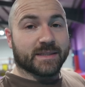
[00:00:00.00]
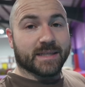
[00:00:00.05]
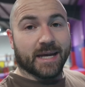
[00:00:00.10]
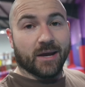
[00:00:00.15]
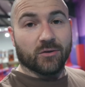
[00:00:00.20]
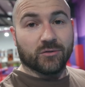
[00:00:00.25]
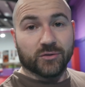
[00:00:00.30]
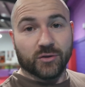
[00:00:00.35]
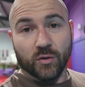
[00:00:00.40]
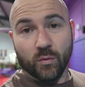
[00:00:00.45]
to get
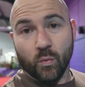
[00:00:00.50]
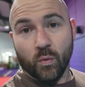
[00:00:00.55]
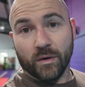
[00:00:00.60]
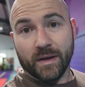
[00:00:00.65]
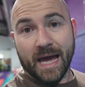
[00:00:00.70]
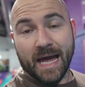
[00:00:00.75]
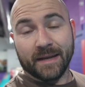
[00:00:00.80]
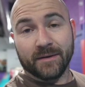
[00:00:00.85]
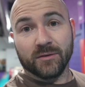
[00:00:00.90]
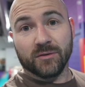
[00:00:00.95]
onto the one
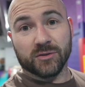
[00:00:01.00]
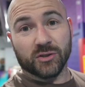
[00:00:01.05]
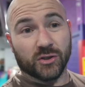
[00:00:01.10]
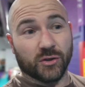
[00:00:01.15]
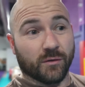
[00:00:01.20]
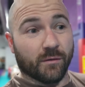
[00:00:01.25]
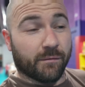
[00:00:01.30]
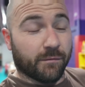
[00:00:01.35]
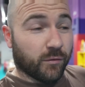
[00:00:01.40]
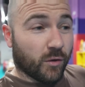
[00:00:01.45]
handle to
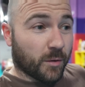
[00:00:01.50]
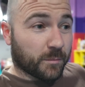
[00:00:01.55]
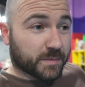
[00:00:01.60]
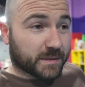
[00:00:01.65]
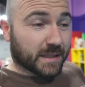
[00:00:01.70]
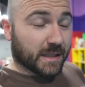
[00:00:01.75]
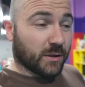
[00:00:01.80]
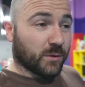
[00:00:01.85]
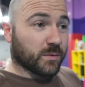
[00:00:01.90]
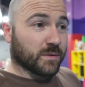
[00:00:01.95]
do flop
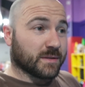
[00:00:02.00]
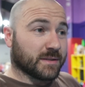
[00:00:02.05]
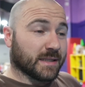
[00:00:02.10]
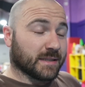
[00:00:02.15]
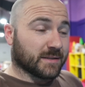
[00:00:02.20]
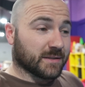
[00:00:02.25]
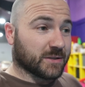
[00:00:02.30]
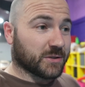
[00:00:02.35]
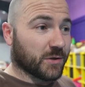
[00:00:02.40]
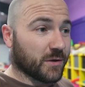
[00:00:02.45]

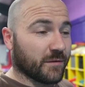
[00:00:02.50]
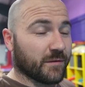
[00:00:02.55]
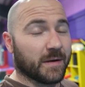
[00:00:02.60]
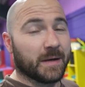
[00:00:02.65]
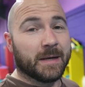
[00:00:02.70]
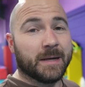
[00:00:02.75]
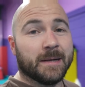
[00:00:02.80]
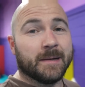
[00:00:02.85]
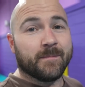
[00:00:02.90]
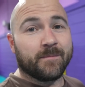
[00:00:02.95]
sequences and stuff
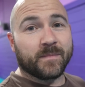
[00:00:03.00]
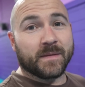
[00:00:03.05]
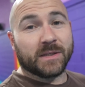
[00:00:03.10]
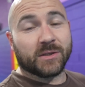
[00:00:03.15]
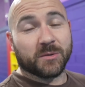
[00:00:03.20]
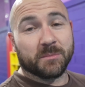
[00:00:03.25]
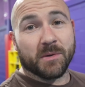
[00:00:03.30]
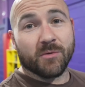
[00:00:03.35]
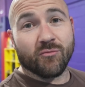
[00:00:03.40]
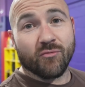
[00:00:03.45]
is
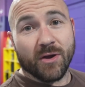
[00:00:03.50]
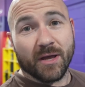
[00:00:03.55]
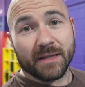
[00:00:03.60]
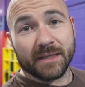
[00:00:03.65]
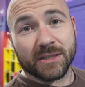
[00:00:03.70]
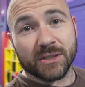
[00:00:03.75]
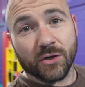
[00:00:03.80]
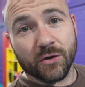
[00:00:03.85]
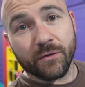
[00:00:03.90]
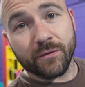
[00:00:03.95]
going to be really
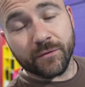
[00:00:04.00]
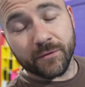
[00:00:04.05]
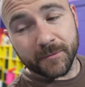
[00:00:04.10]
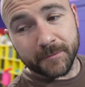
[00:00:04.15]
tough.